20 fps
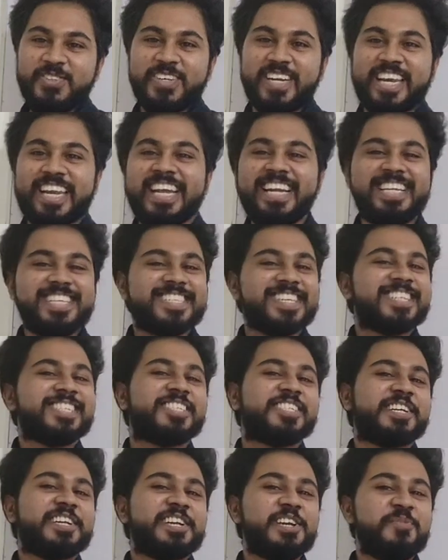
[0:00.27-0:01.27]
ladies and
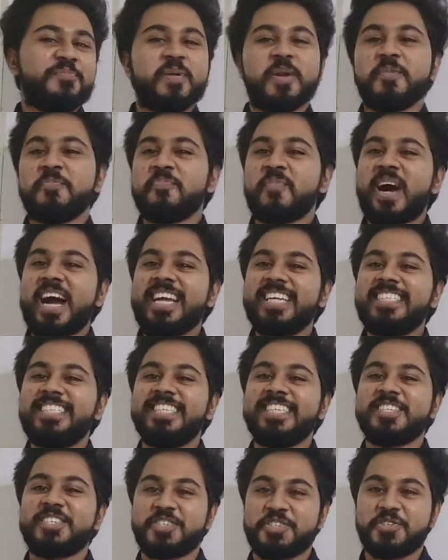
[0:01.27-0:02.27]
gentlemen, my
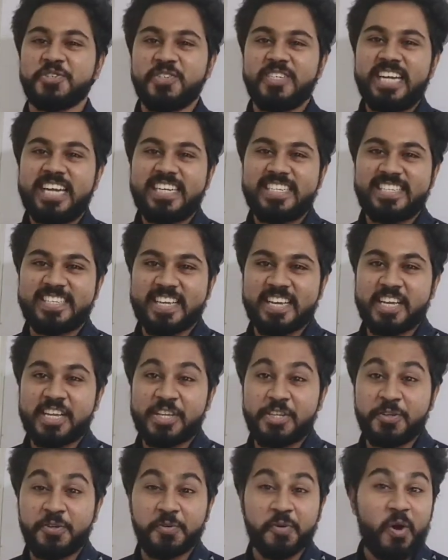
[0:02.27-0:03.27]
dear students.
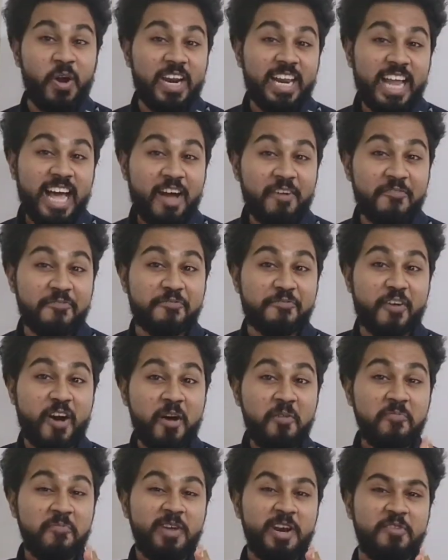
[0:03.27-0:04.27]
You all are
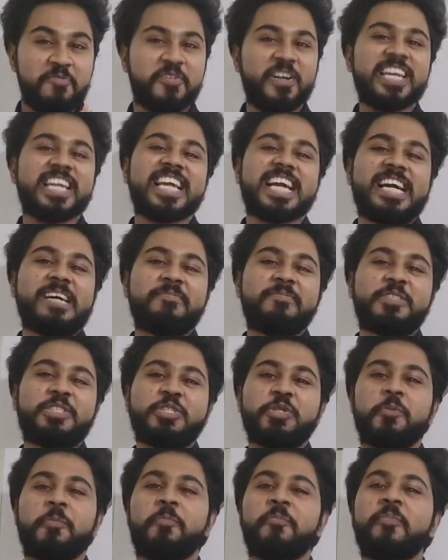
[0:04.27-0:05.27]
warmly welcome
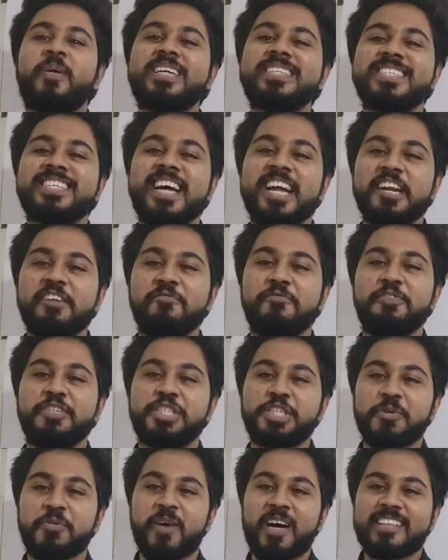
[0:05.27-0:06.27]
to Pasan
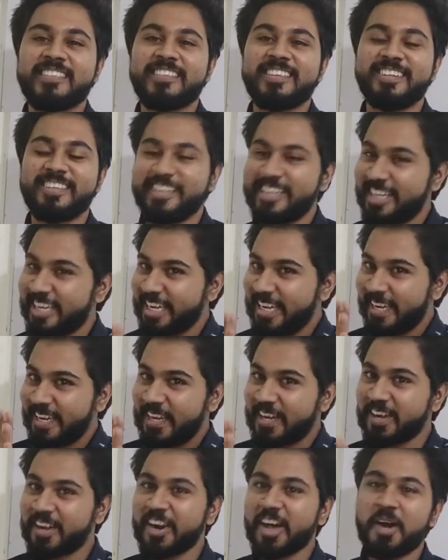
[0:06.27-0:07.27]

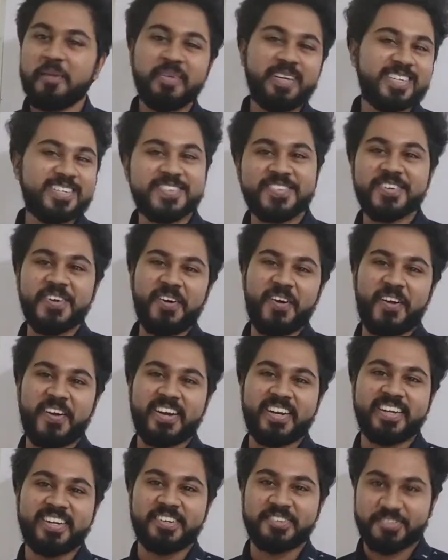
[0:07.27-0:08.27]
Vijayawardhana Economics
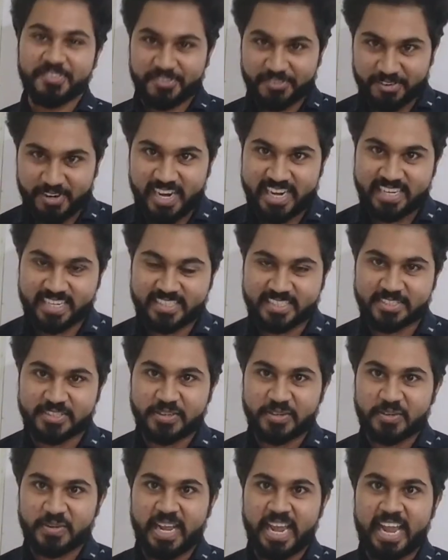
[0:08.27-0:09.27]
On. Right,
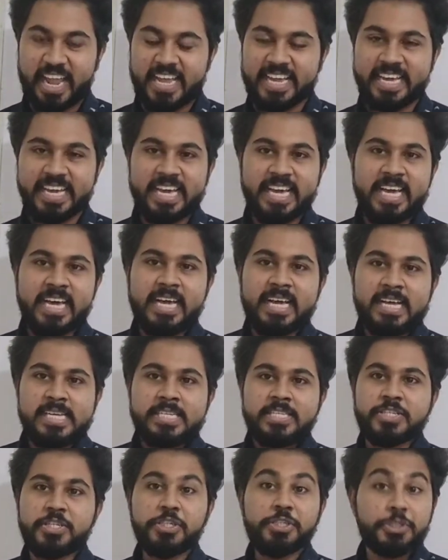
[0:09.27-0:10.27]
okay.
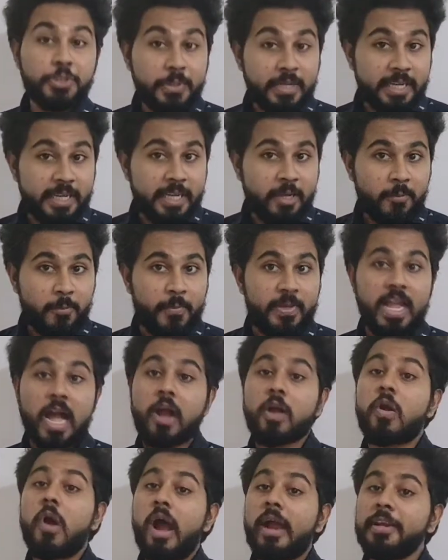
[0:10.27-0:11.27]
So today we
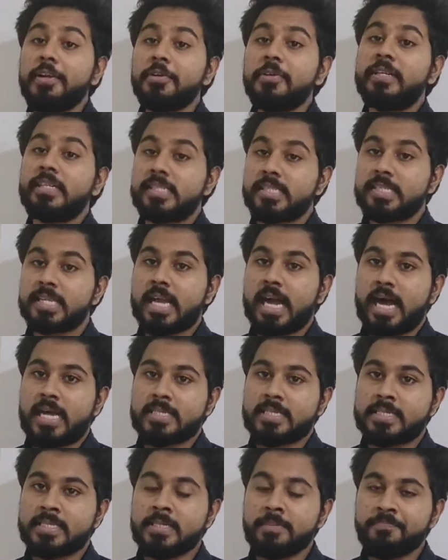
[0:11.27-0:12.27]
are going to
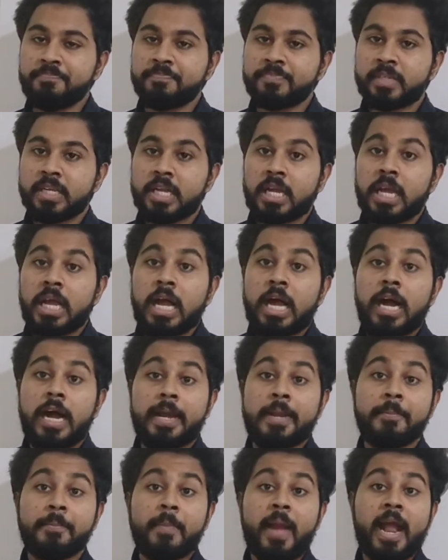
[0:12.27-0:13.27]
discuss
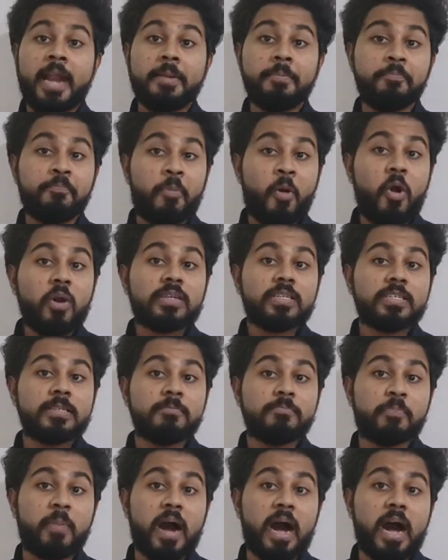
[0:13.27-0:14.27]
an
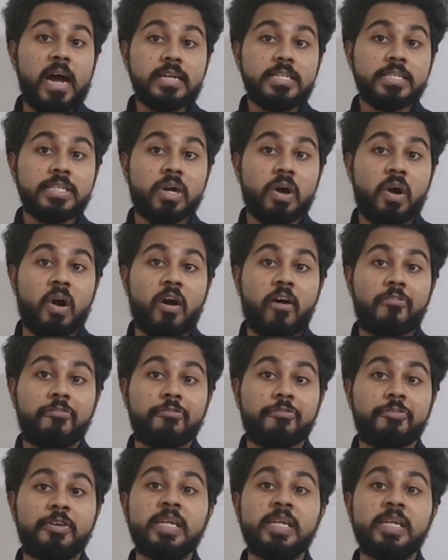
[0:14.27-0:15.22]
important part of